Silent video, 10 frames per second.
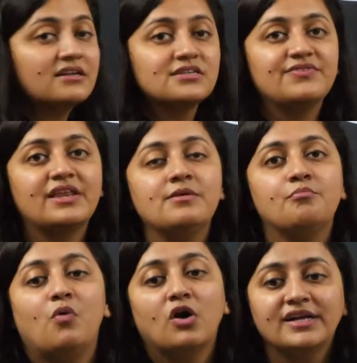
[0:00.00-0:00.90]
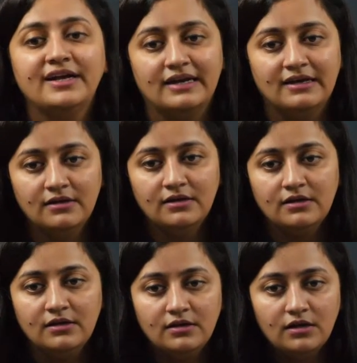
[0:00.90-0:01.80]
that is very
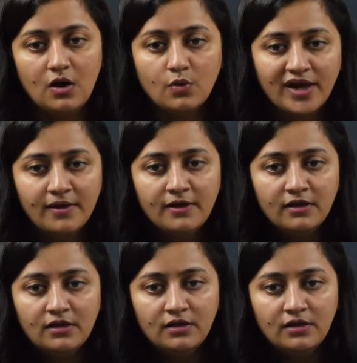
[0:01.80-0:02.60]
important okay